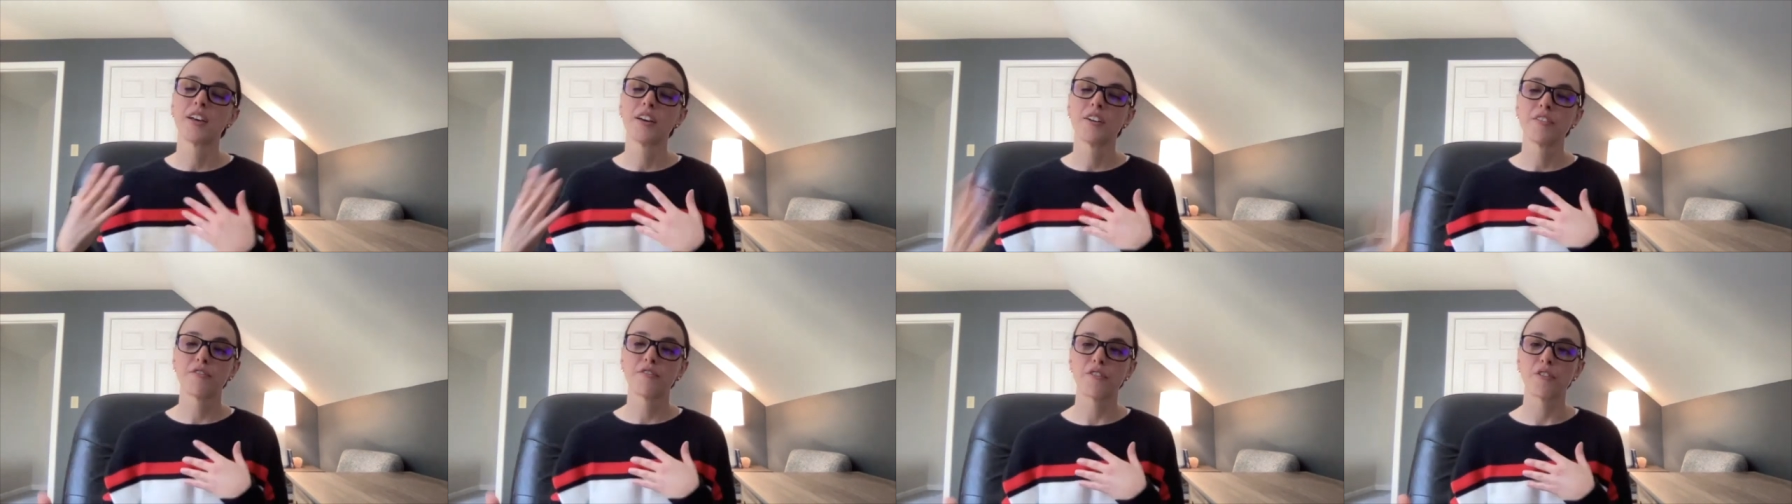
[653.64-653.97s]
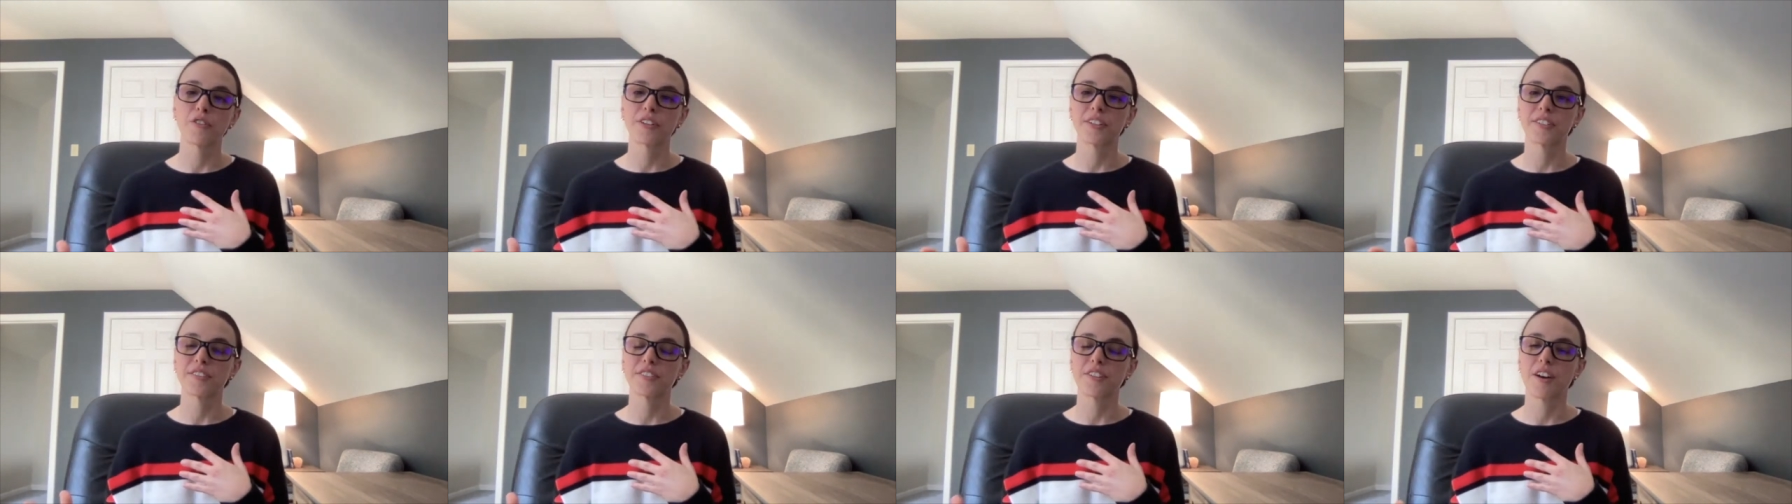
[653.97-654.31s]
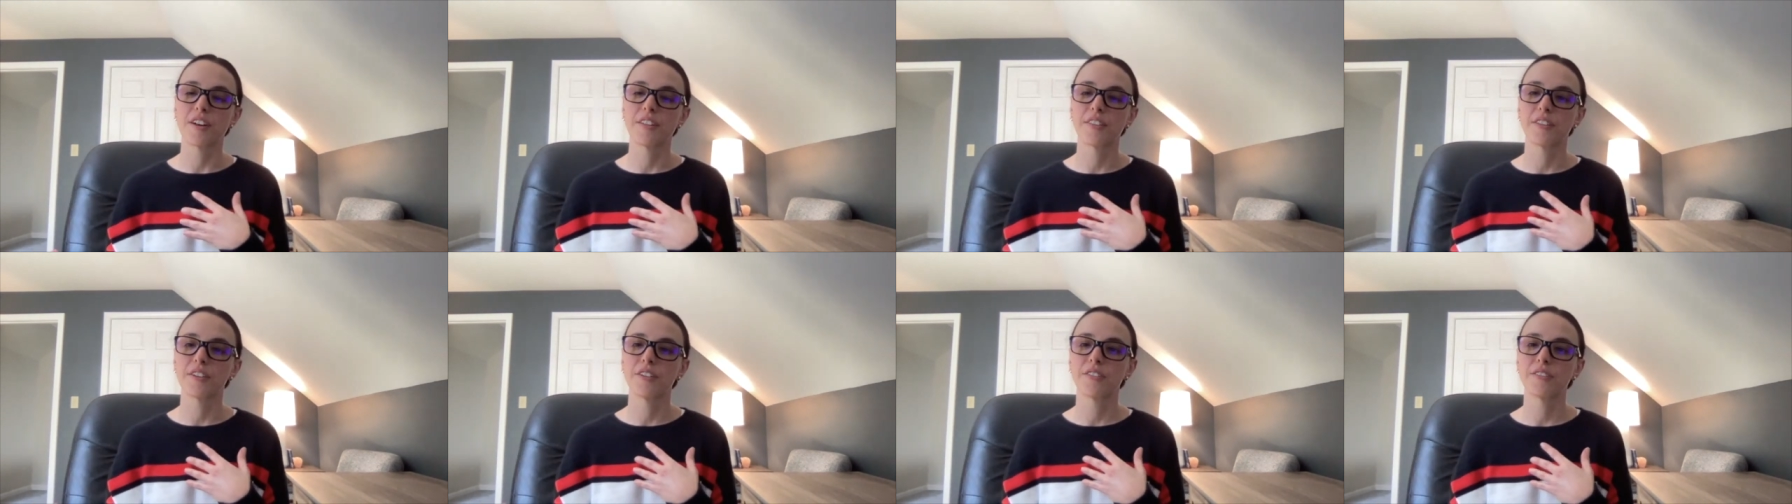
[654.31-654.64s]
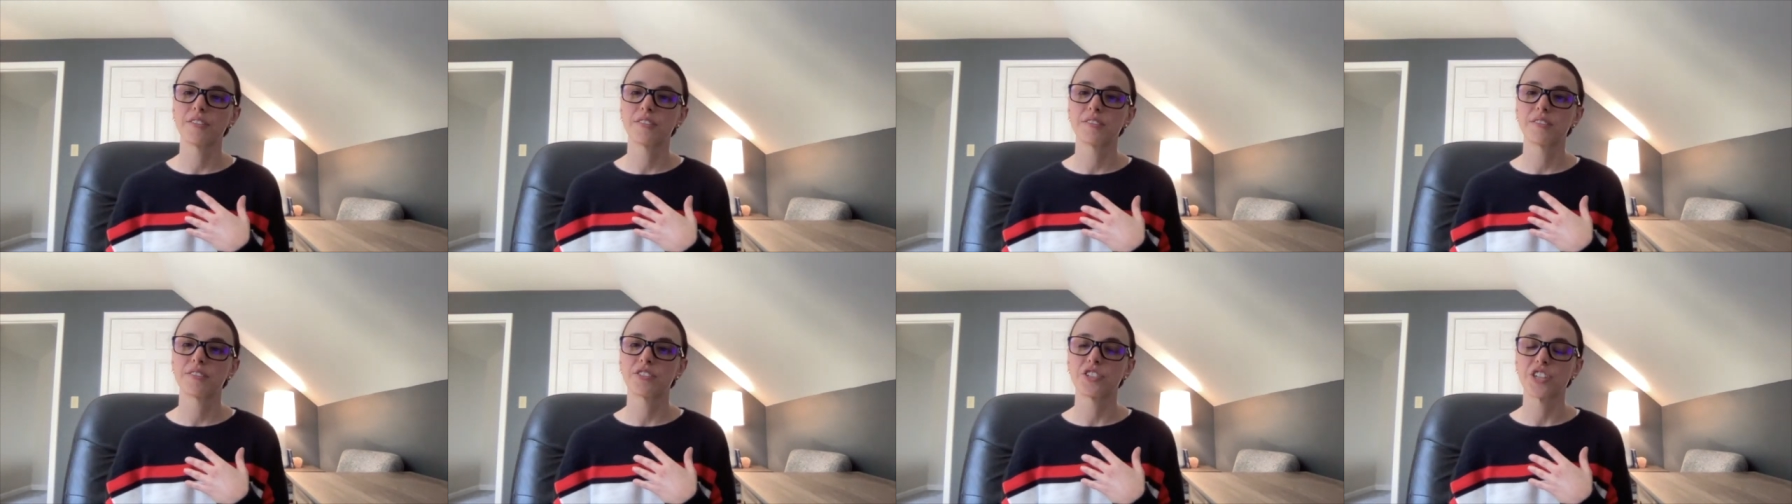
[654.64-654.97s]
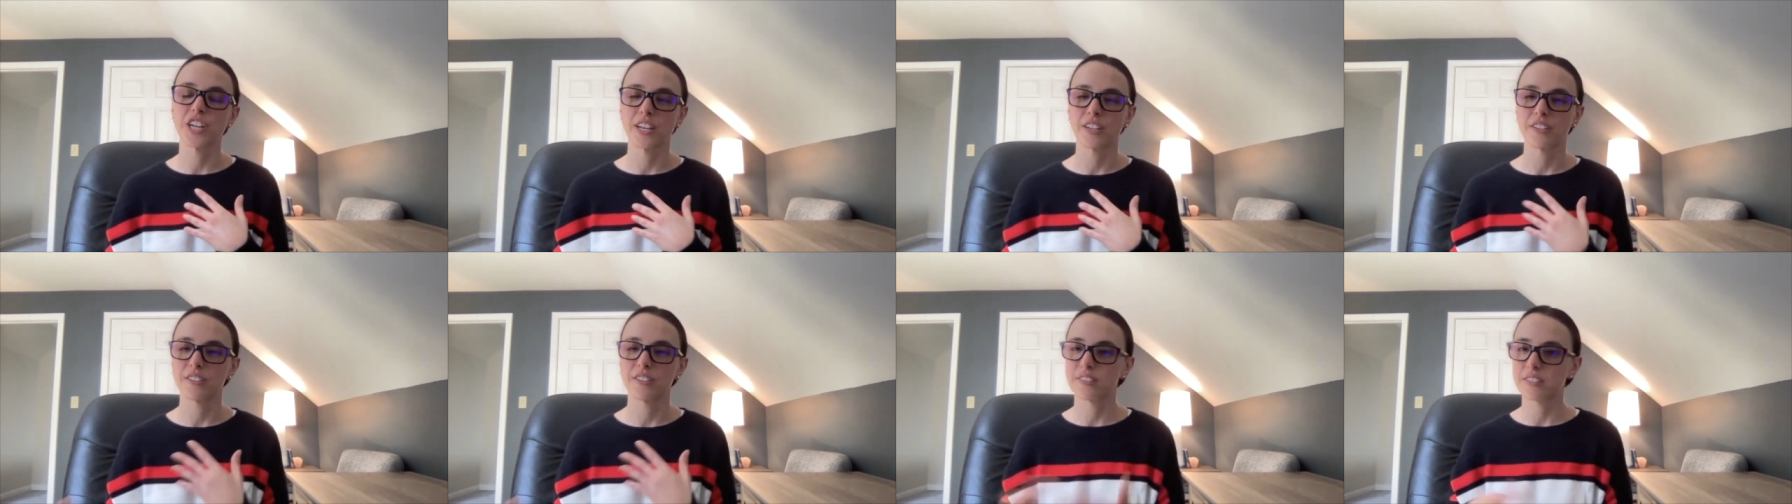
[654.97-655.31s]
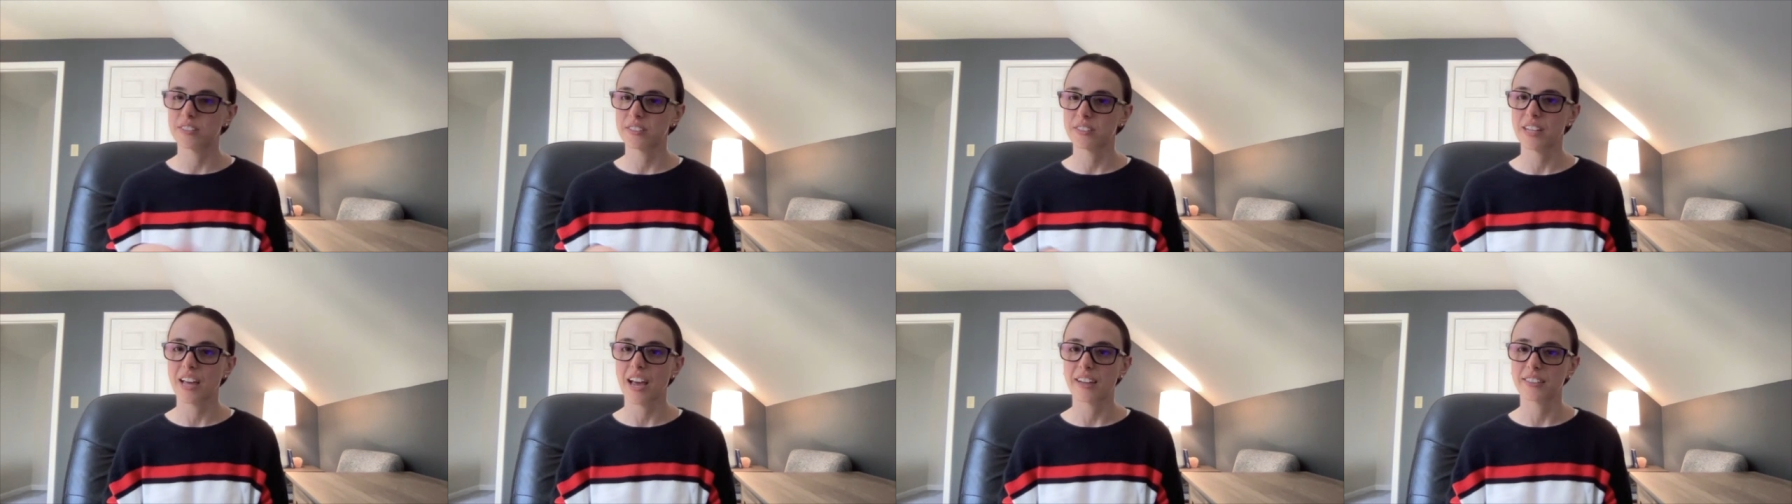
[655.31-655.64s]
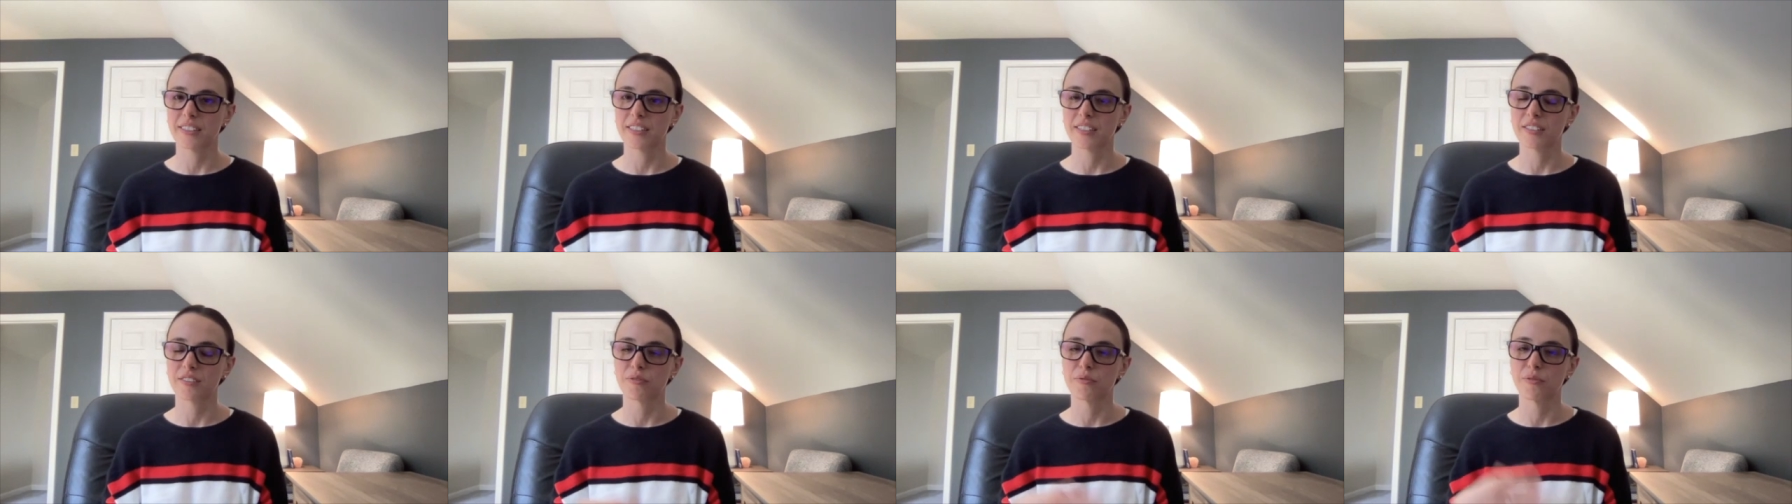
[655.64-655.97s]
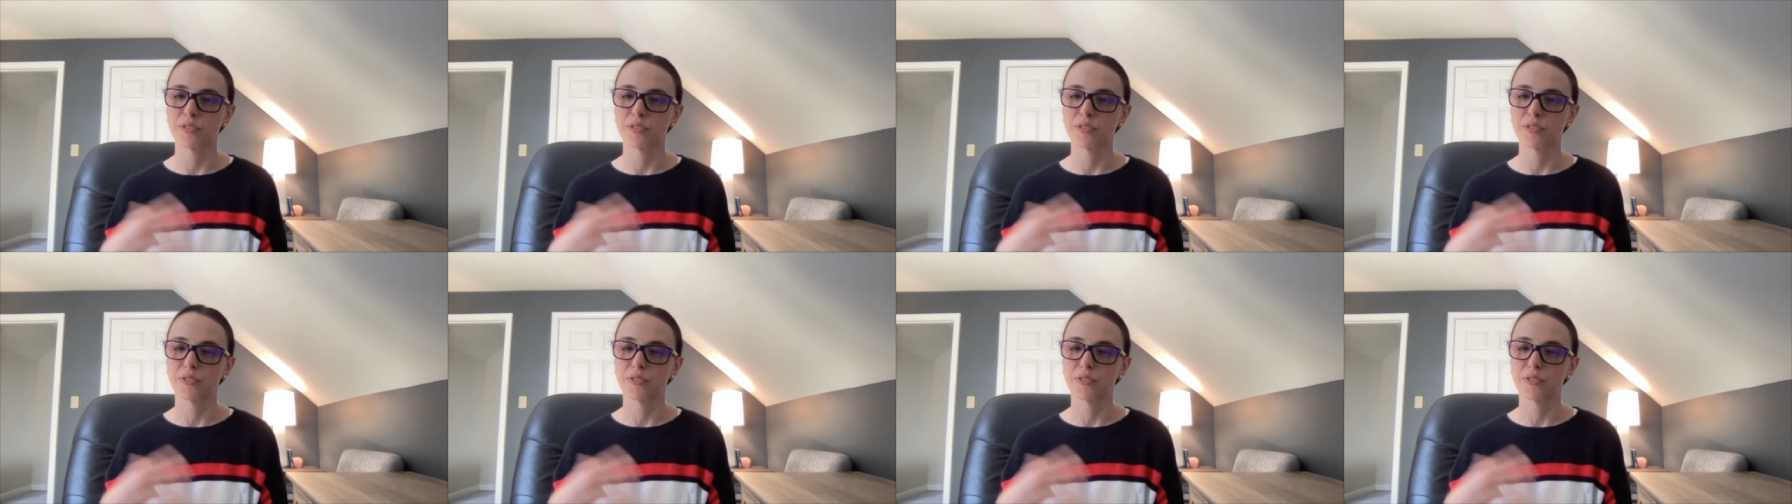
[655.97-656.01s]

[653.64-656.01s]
focus on those channels and tactics